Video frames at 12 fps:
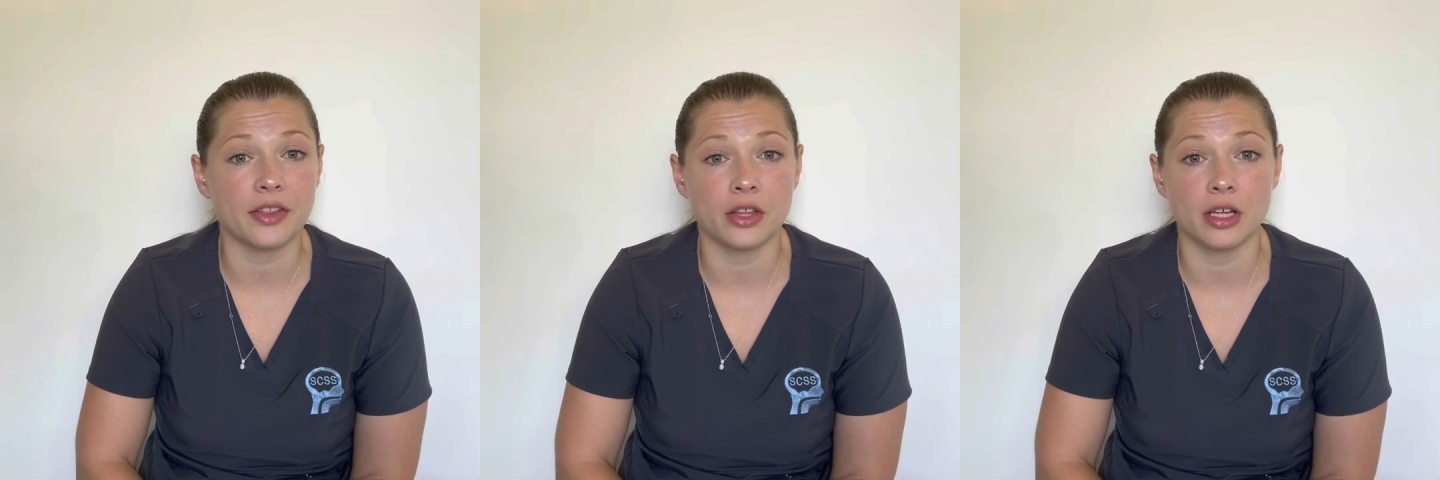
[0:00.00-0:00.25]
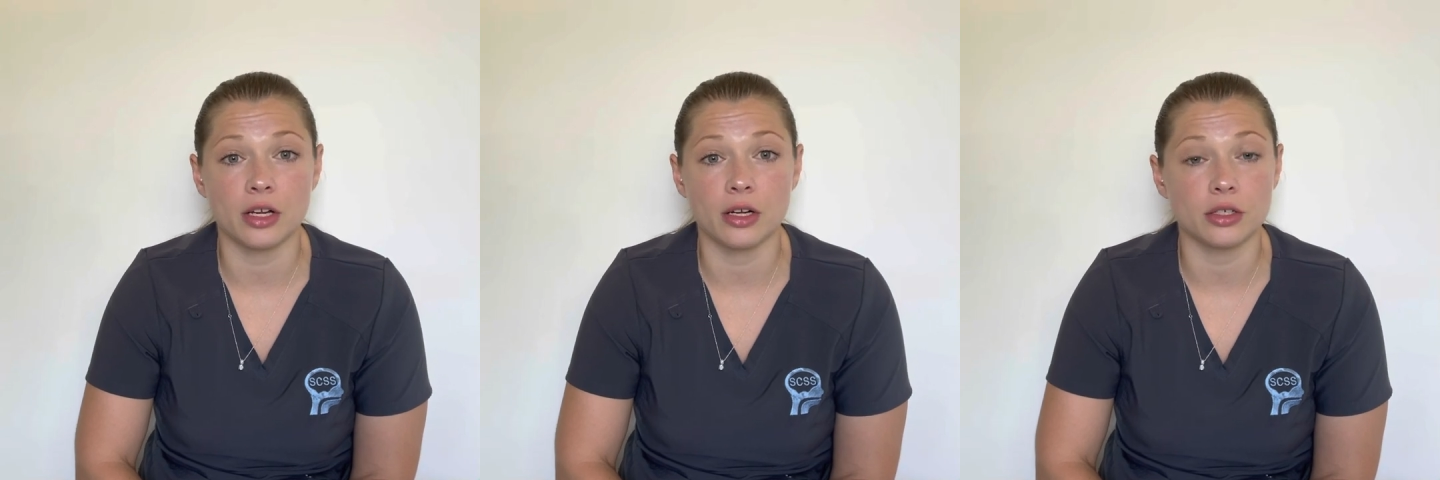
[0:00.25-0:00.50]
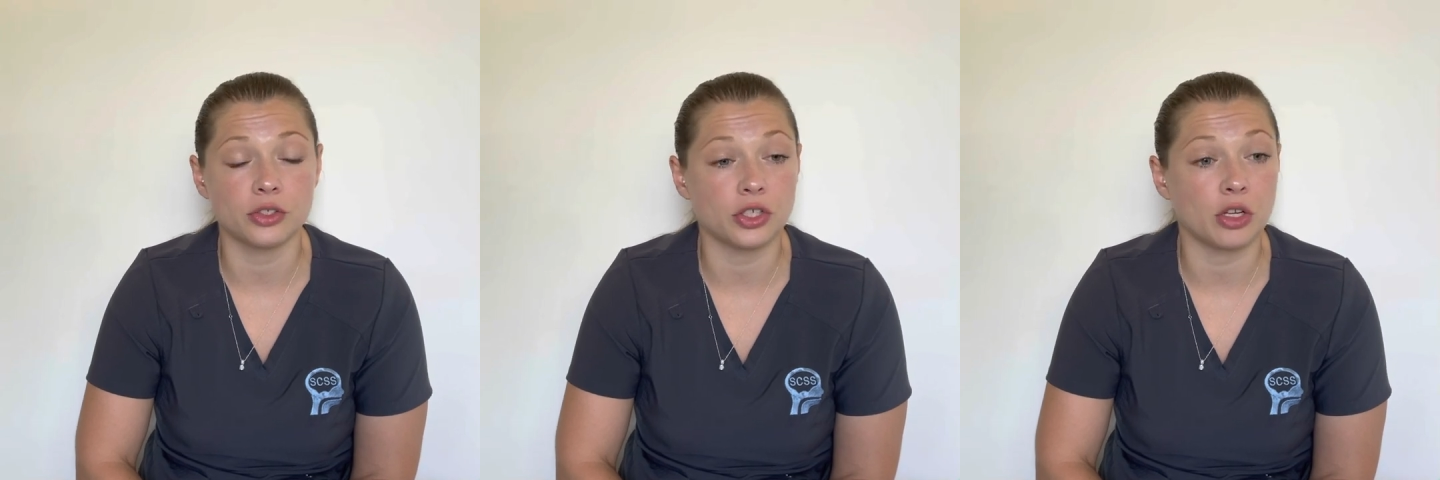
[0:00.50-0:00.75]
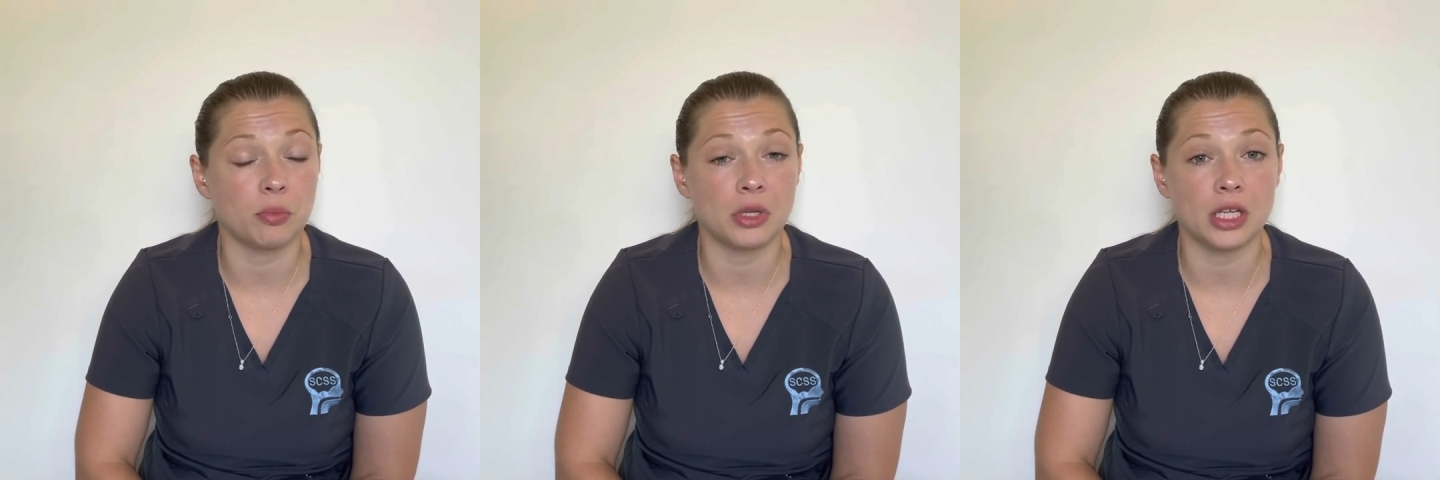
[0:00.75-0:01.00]
there
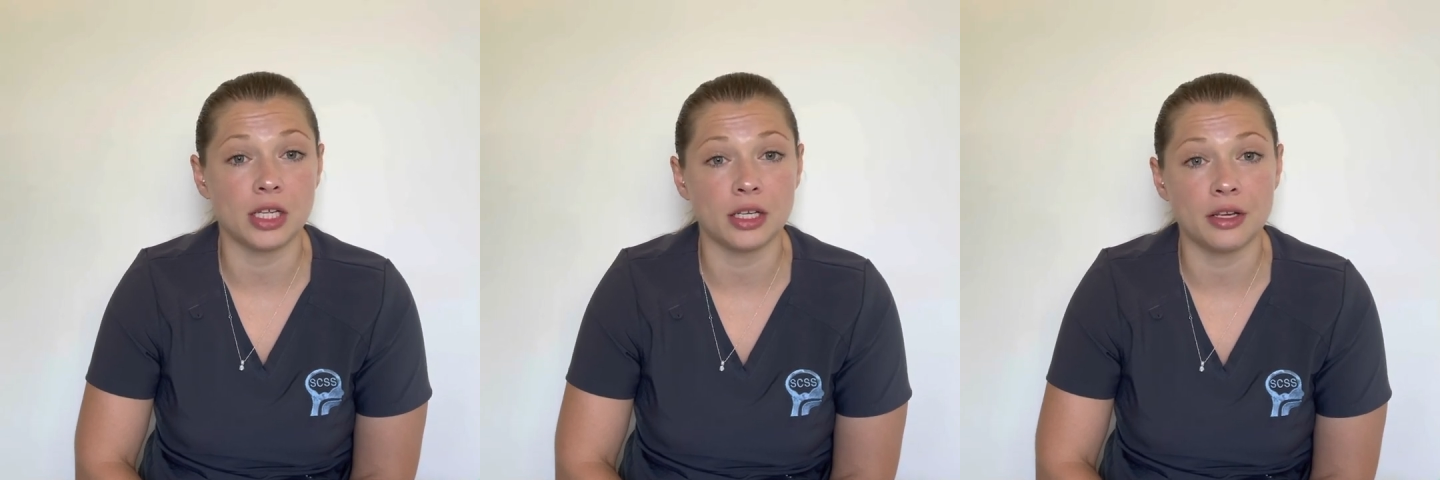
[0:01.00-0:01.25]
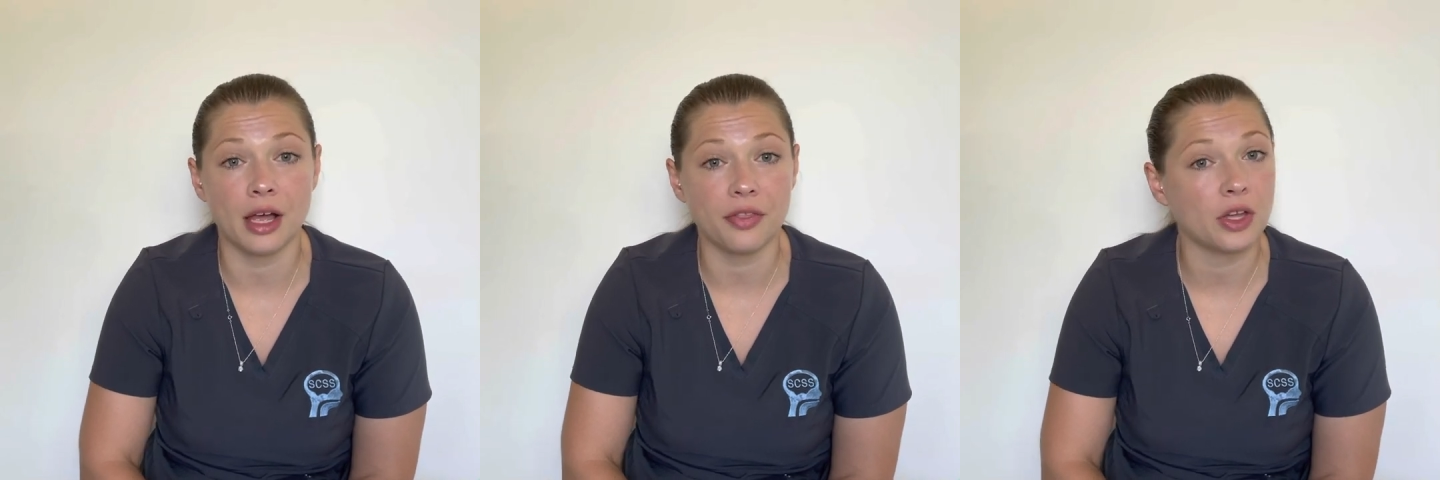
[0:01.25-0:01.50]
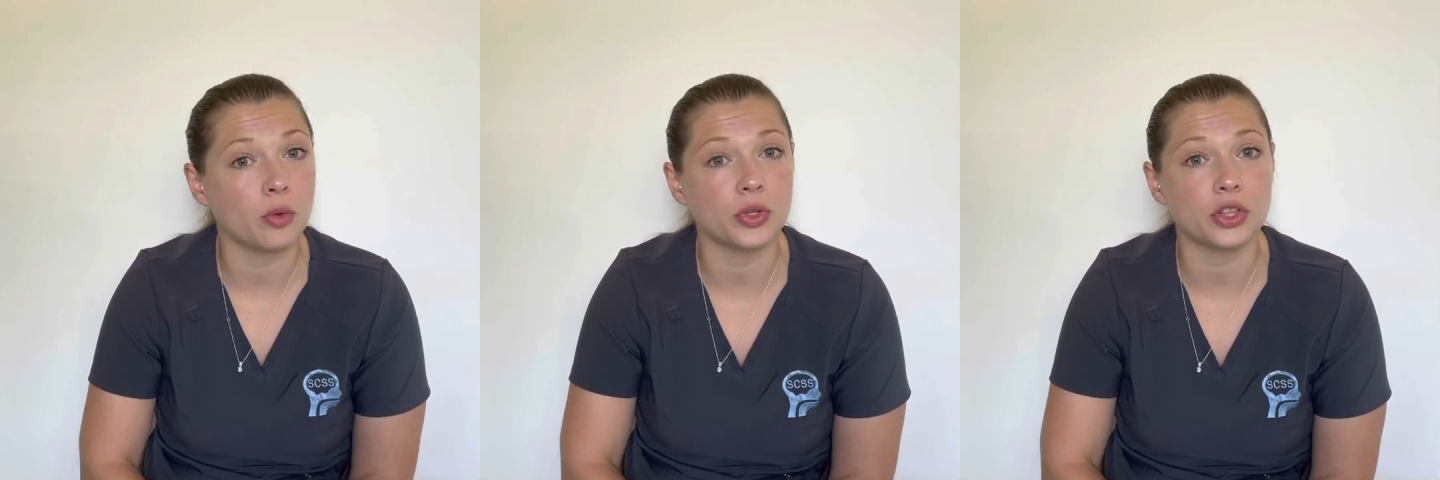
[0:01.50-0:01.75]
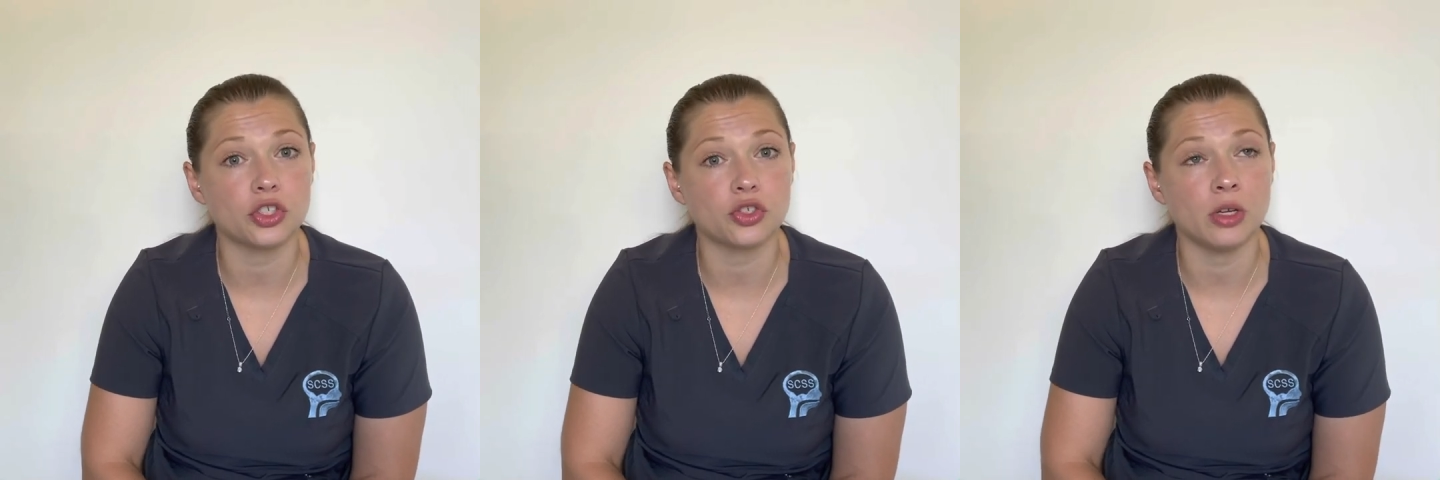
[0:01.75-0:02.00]
should be nothing with
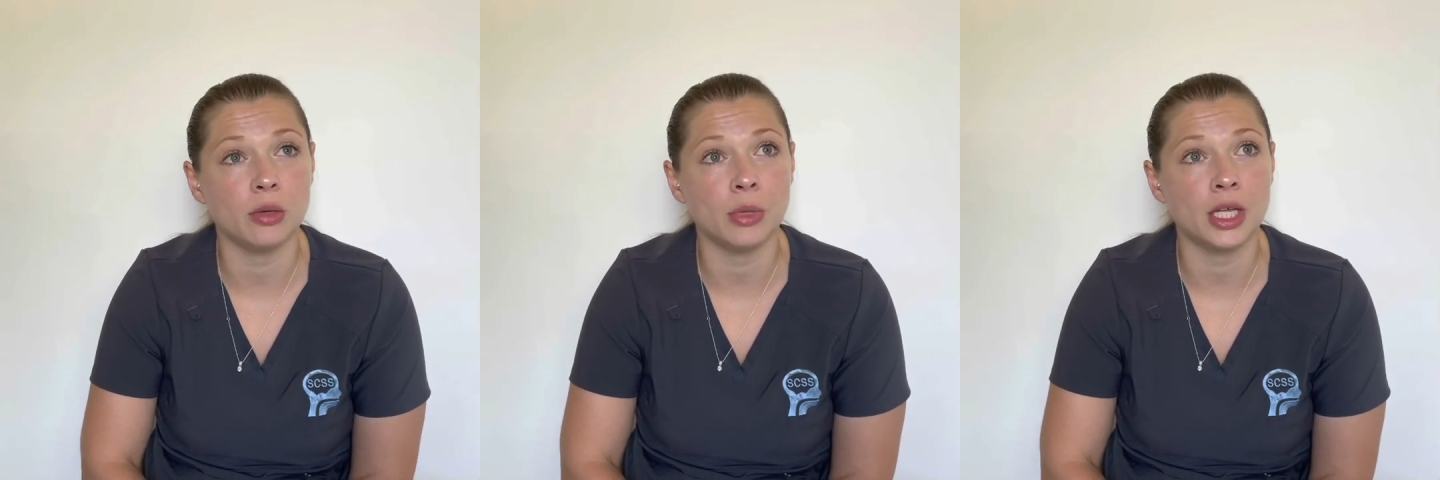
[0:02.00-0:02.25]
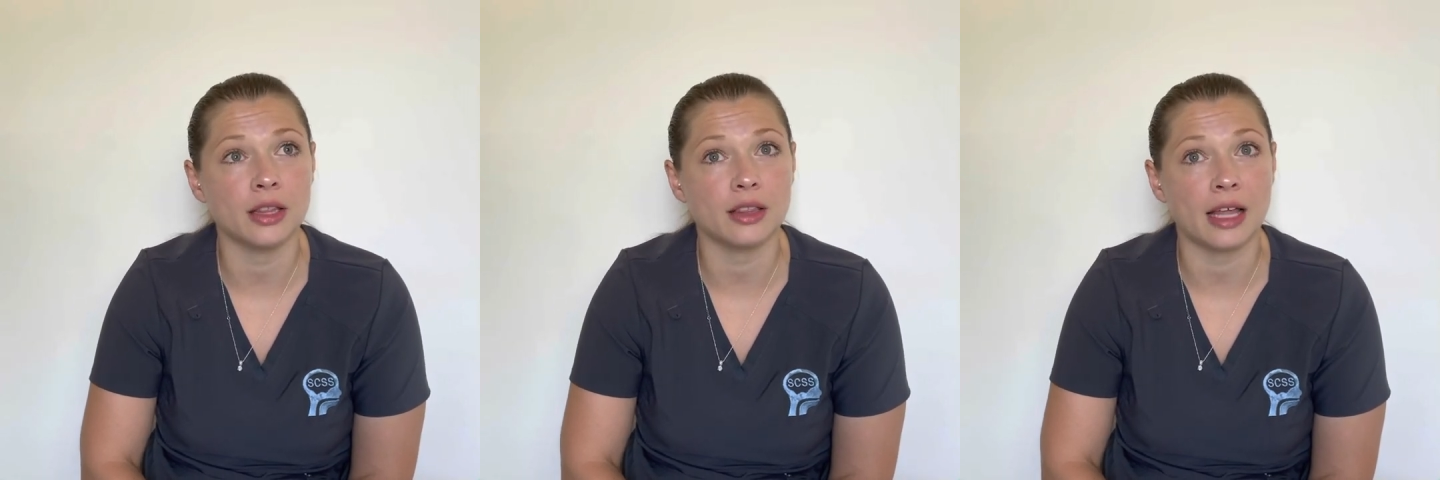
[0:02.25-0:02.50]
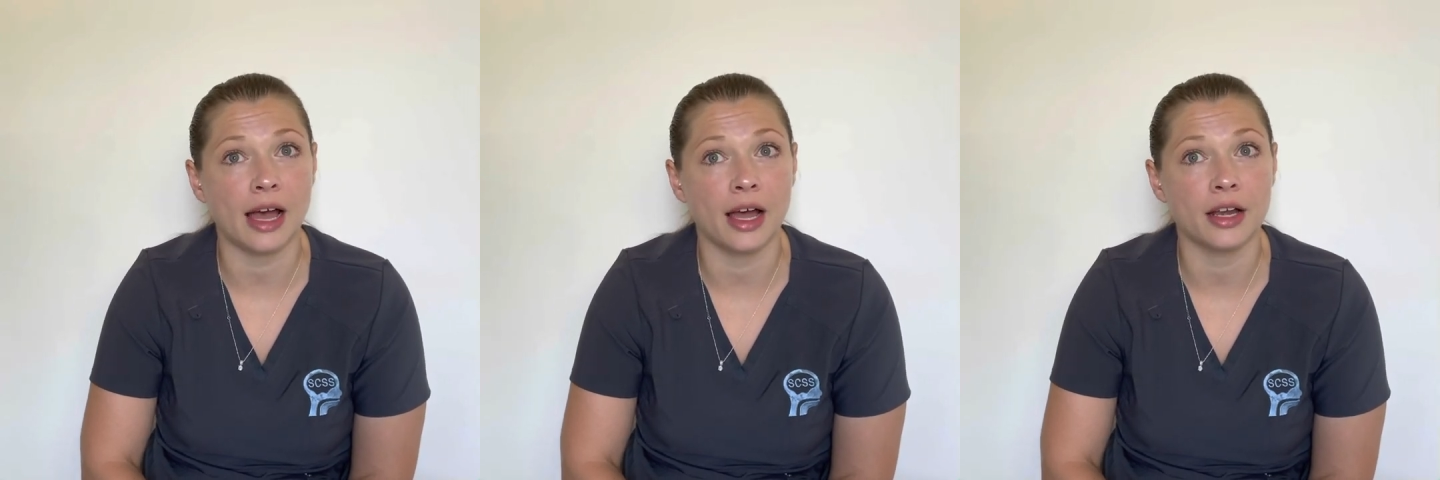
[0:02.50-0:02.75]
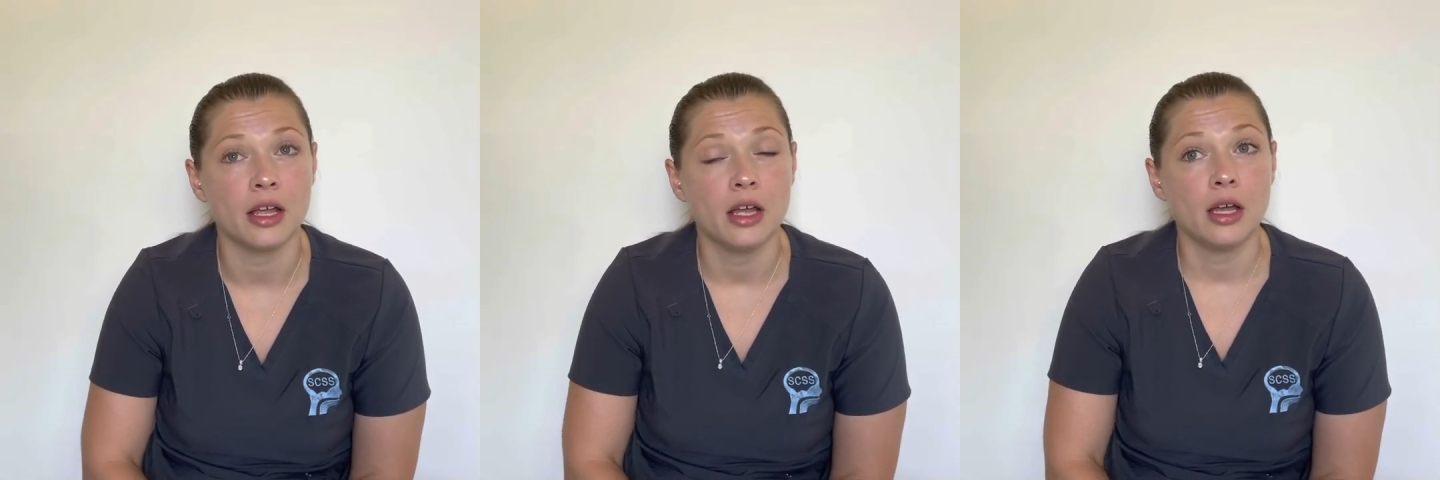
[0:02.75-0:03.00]
the treatment that